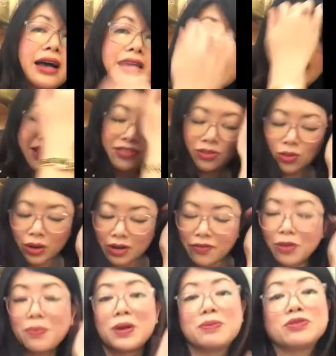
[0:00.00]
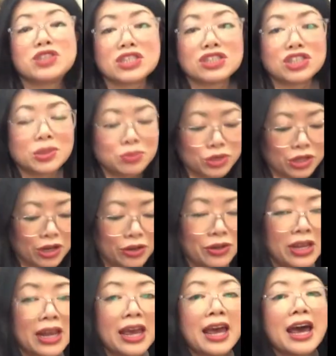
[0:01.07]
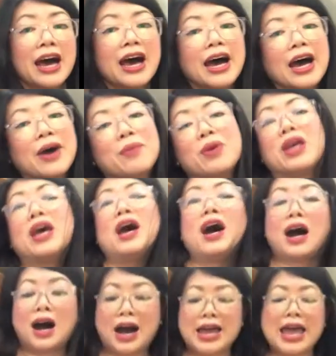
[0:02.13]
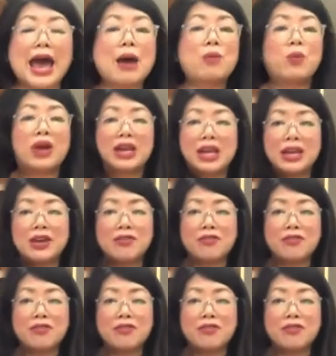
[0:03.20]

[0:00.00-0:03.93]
Yes, quite a few people just jumped on. Uh, I am Winnie